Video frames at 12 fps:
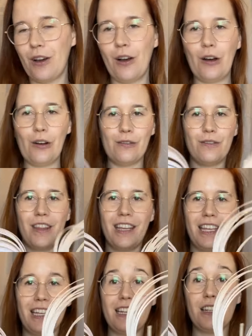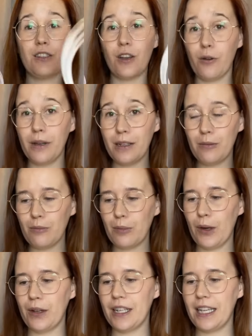of the sew-in
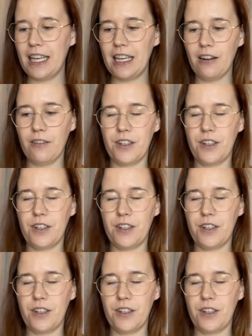boning here